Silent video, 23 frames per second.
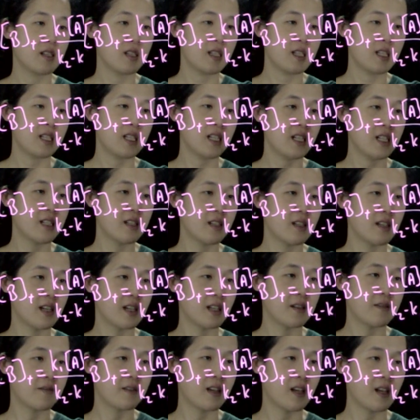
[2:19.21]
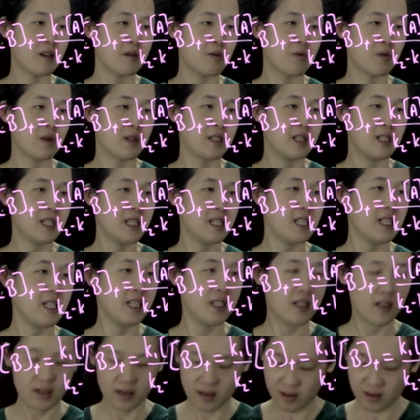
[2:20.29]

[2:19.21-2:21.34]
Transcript: e to the negative k1t